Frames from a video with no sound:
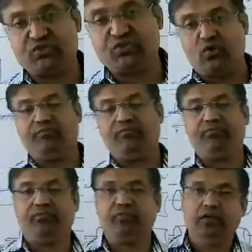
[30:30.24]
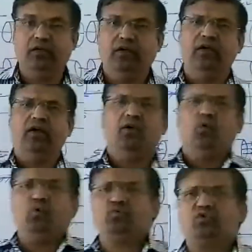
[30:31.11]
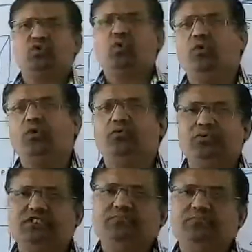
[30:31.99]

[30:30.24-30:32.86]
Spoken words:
what is Hooke's law? Hooke's